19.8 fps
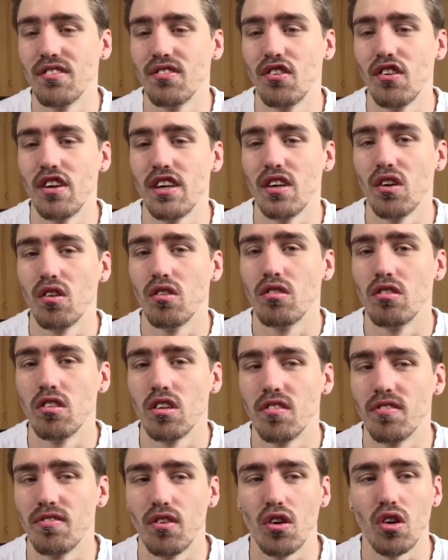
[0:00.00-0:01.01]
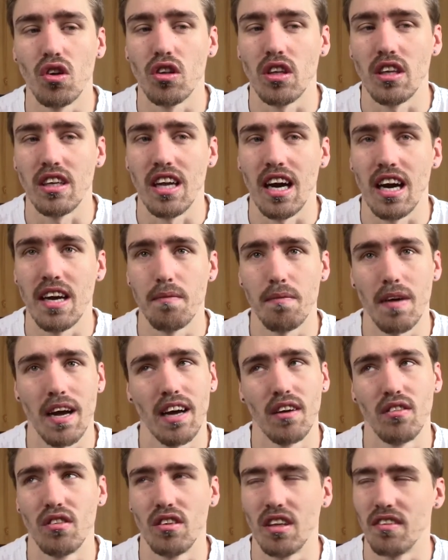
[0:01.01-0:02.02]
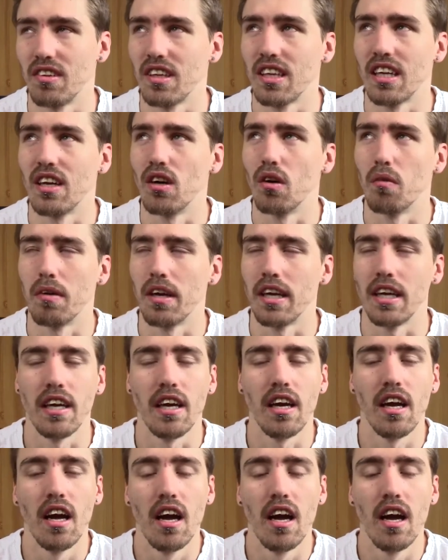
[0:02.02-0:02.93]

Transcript: £349, I think it'll be,